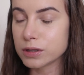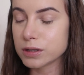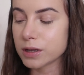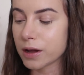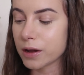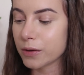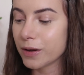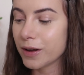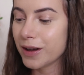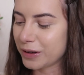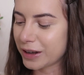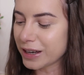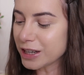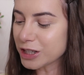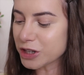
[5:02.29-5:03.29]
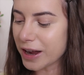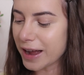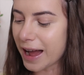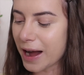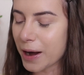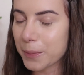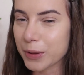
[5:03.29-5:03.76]
So we're gonna try
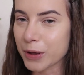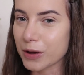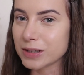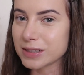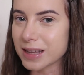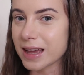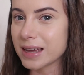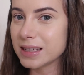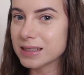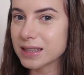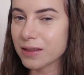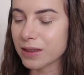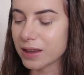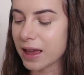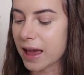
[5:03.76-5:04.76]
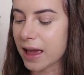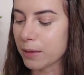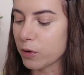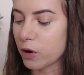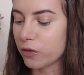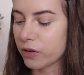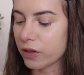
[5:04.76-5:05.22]
it out because that is the
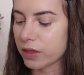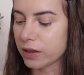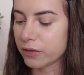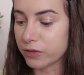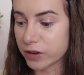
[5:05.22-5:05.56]
aim of the